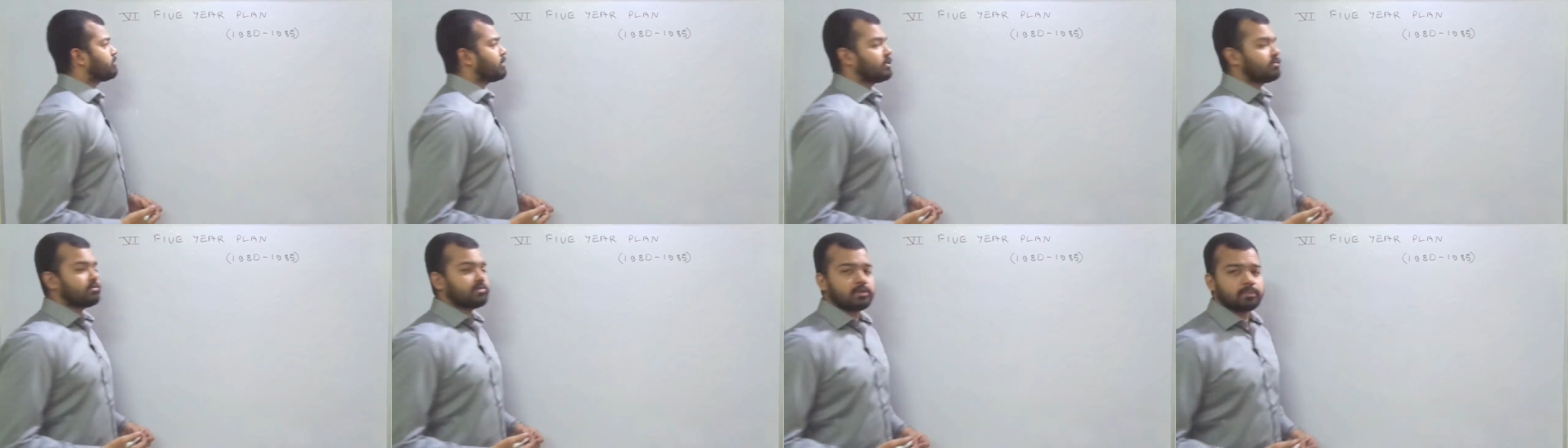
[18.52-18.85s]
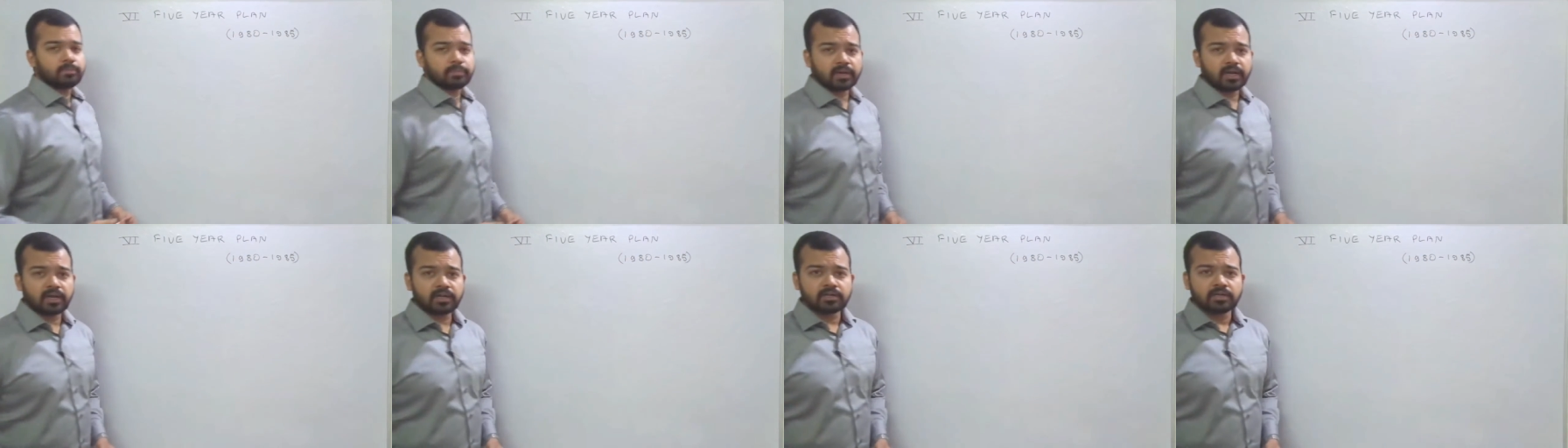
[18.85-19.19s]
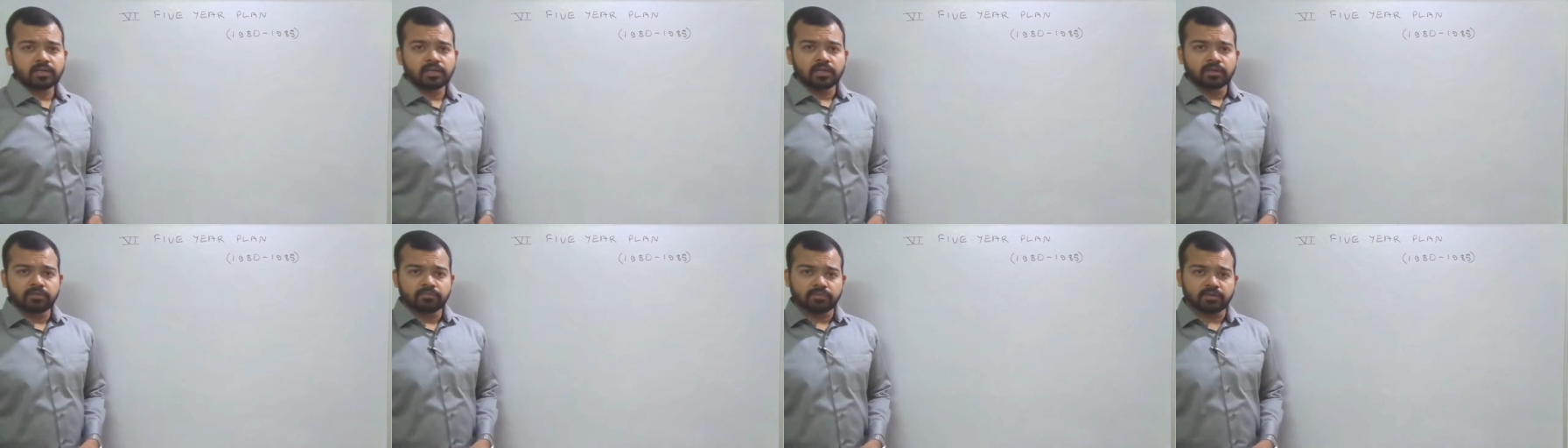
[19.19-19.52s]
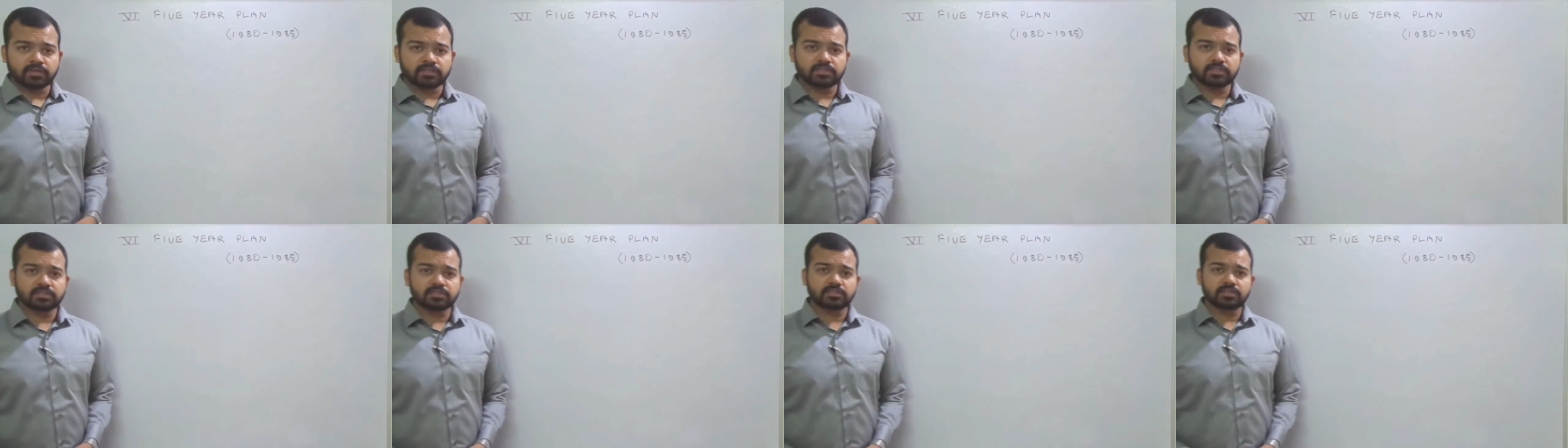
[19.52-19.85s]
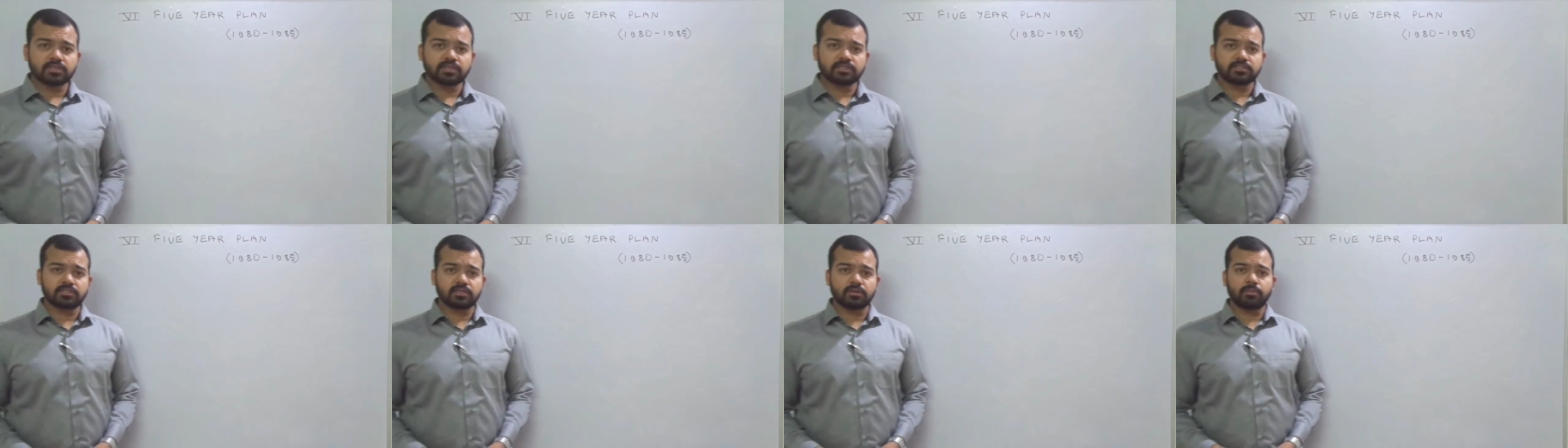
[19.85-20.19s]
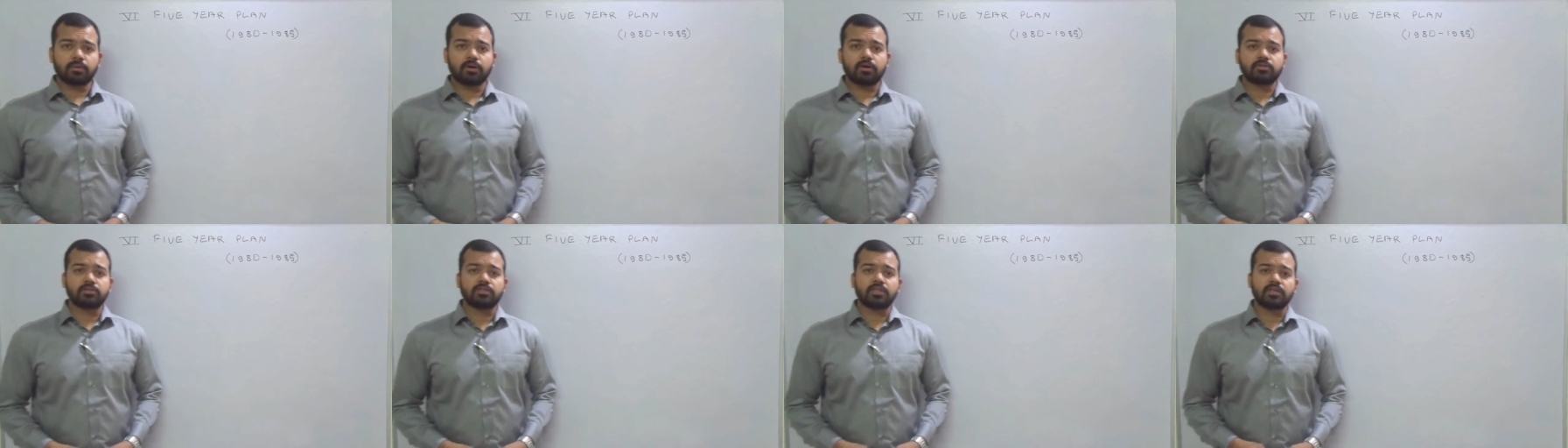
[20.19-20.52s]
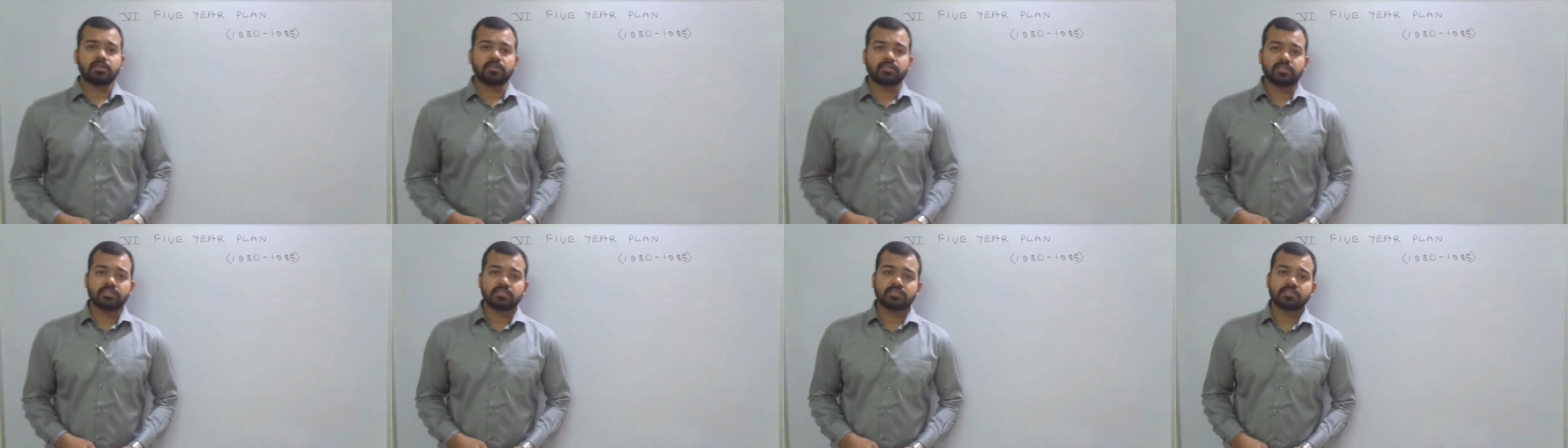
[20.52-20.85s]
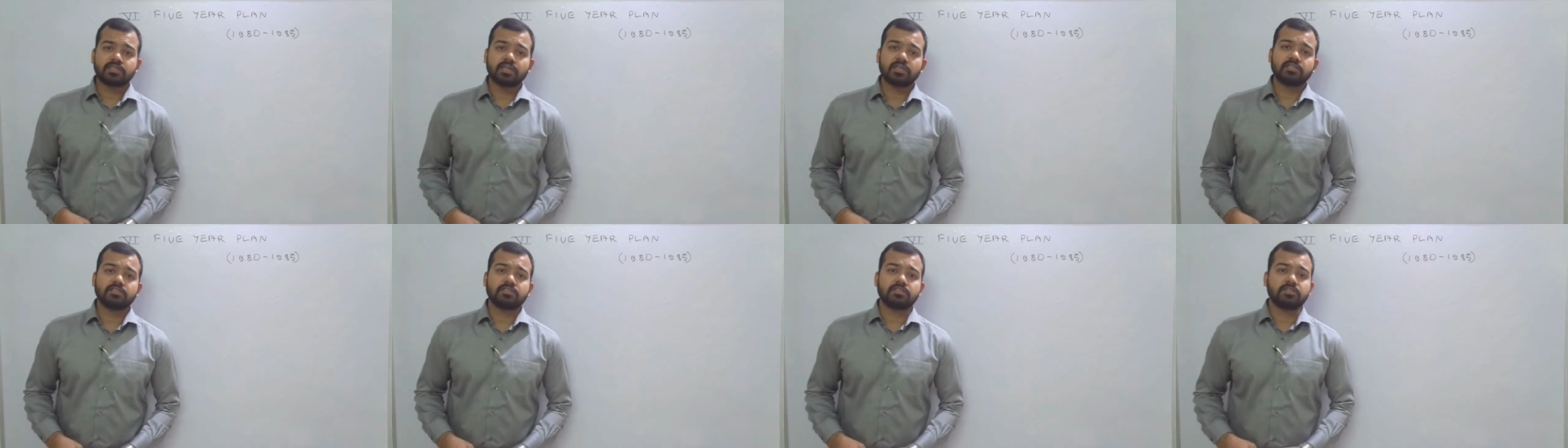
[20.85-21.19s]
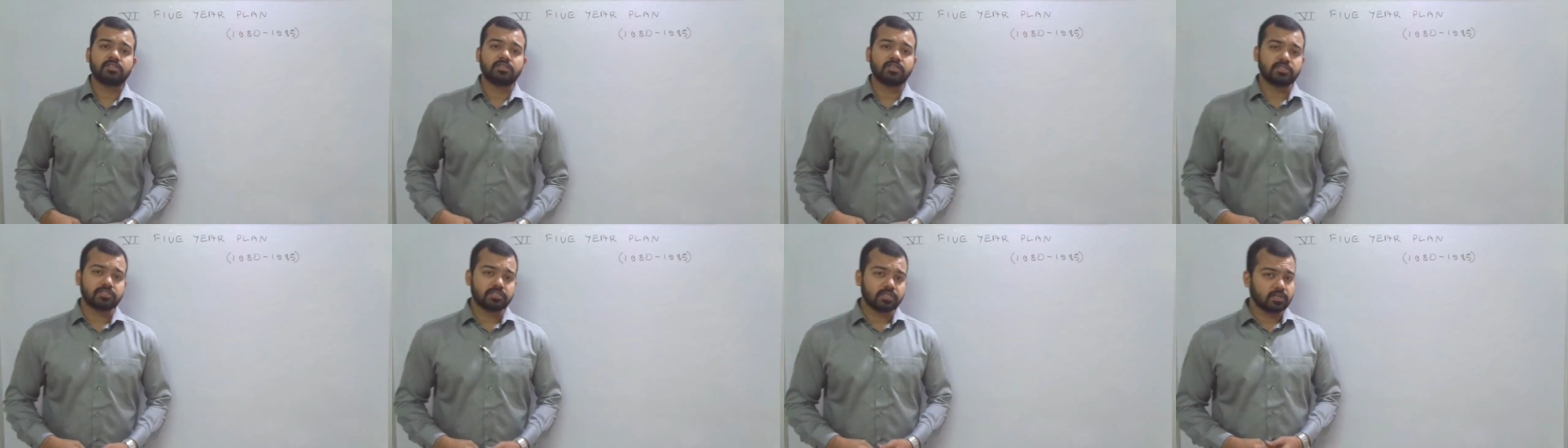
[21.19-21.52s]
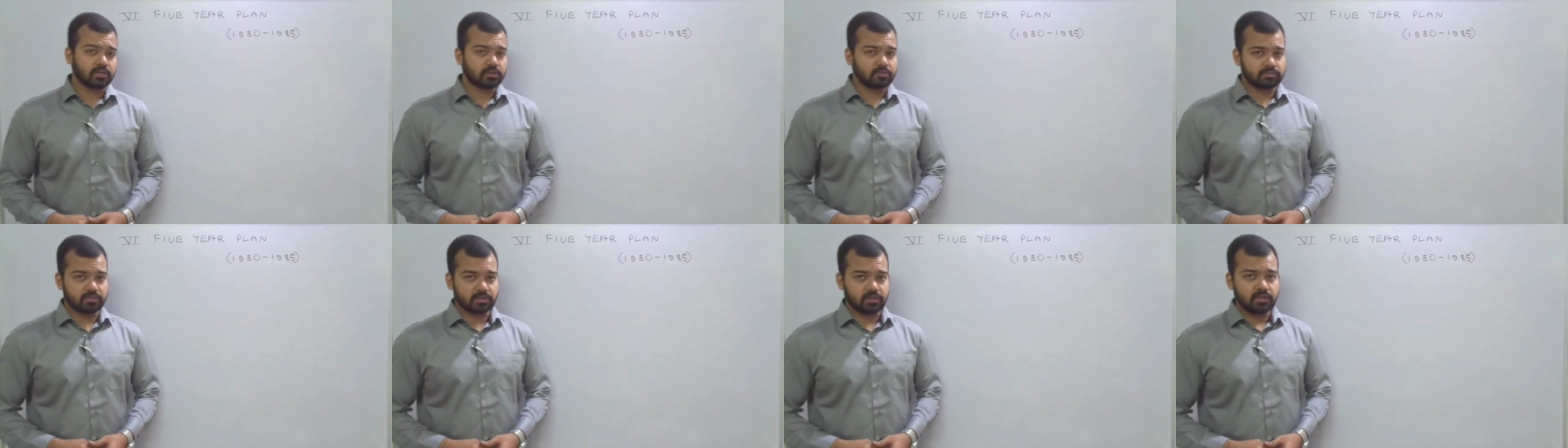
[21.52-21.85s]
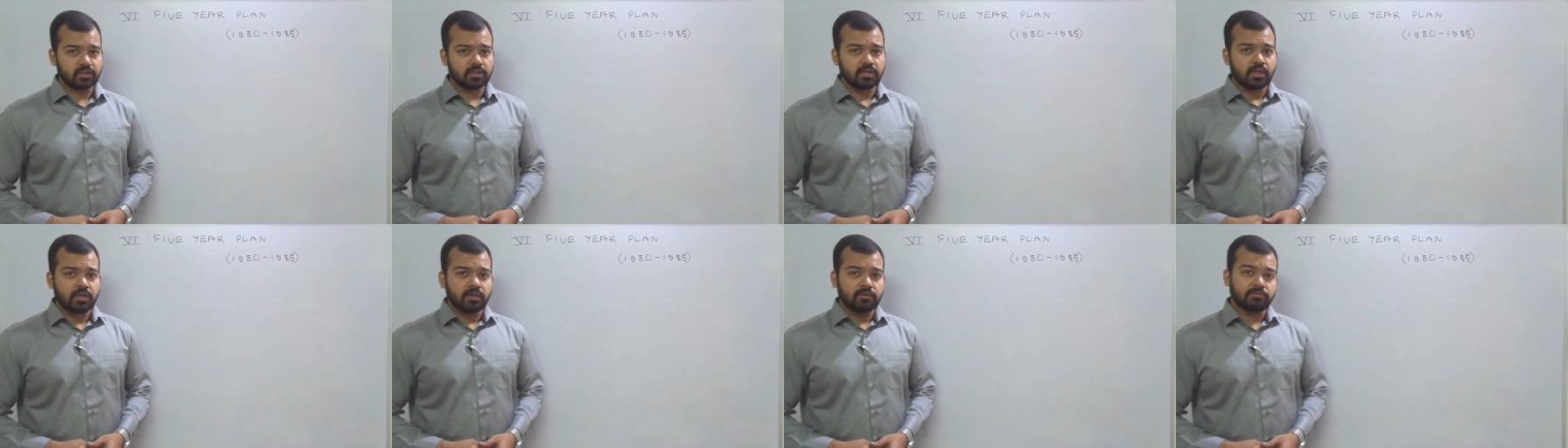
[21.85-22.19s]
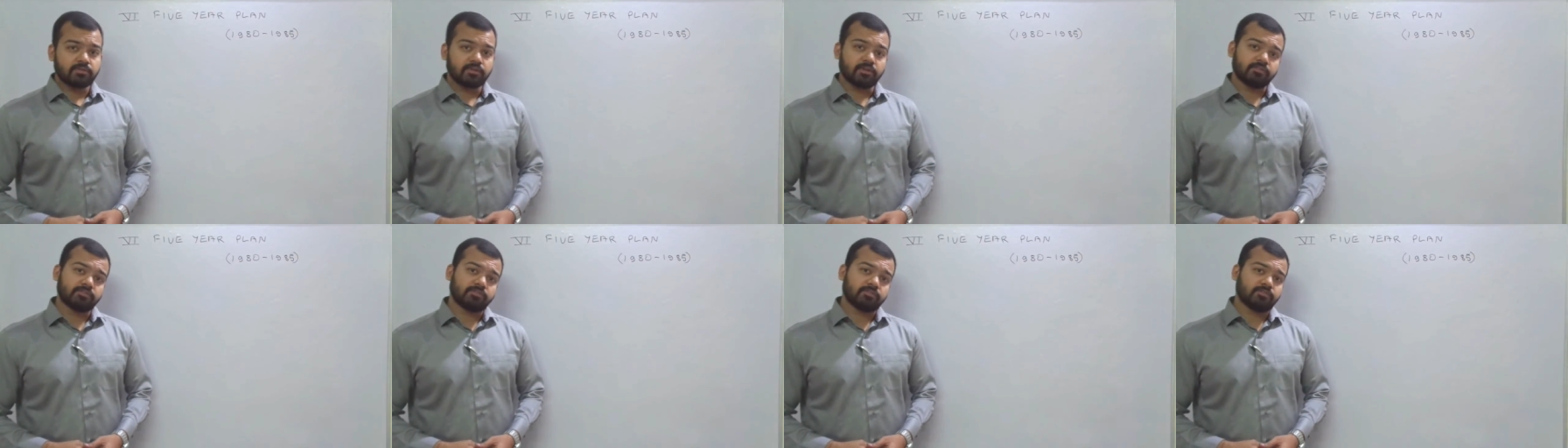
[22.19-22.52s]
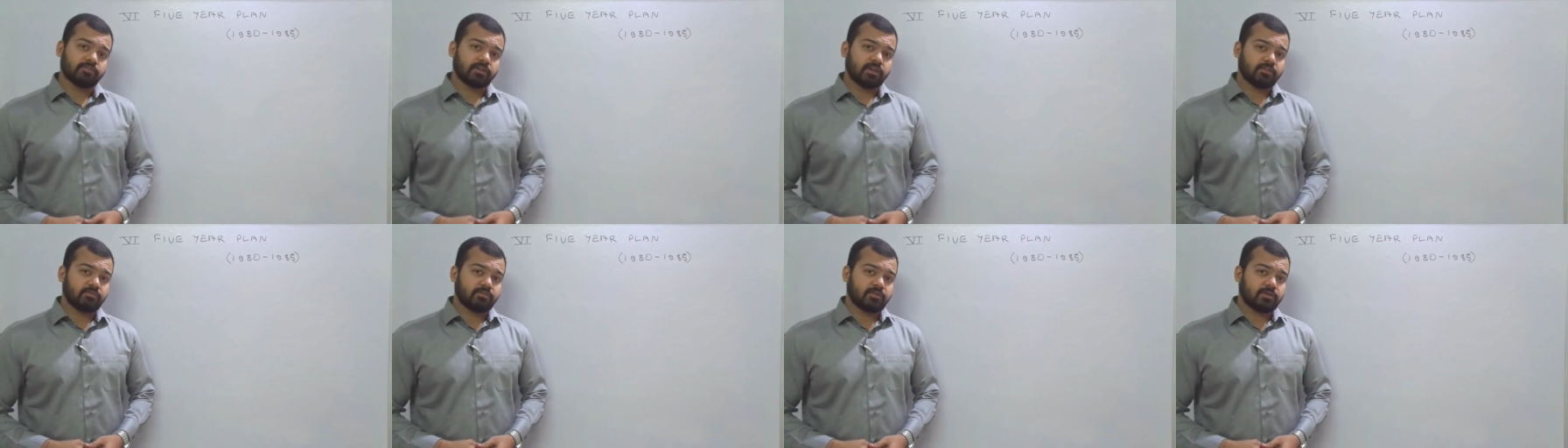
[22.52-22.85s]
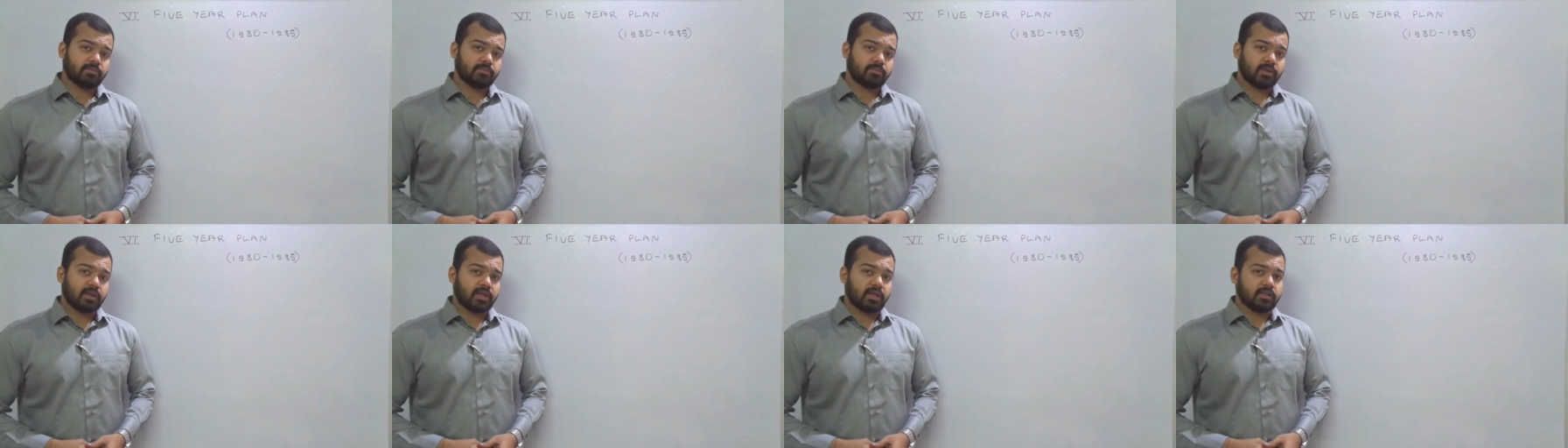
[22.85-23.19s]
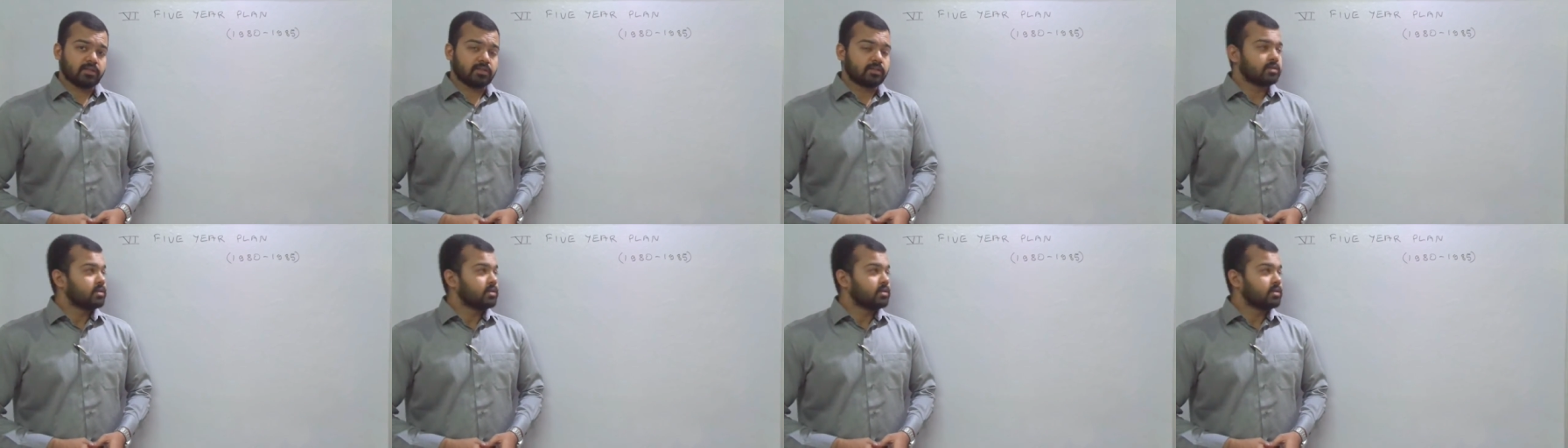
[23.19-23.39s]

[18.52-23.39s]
5-year plan, we discussed about the discontinuation of the 5th 5-year plan.